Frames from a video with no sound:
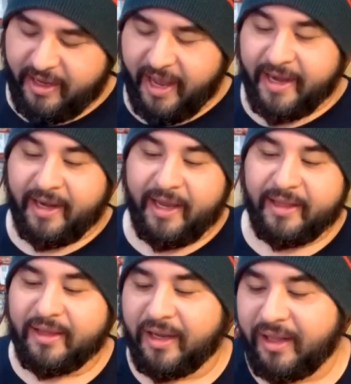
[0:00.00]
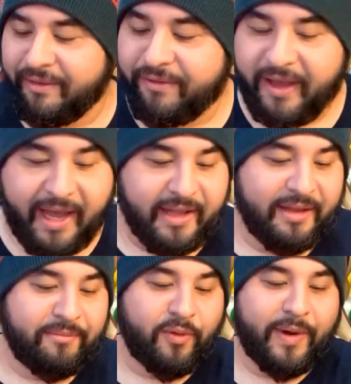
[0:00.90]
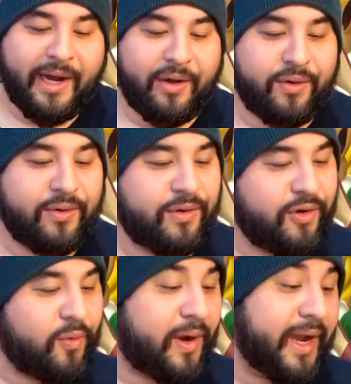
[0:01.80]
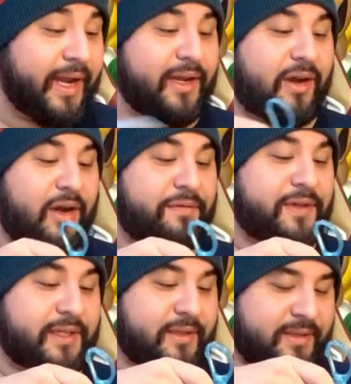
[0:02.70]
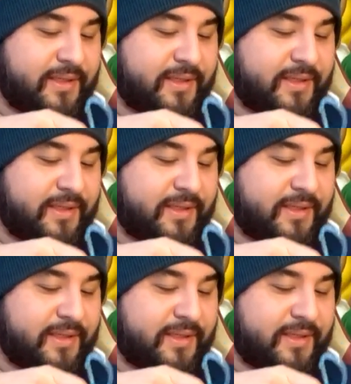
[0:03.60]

And hit the Cleffa and the Mawile quite often.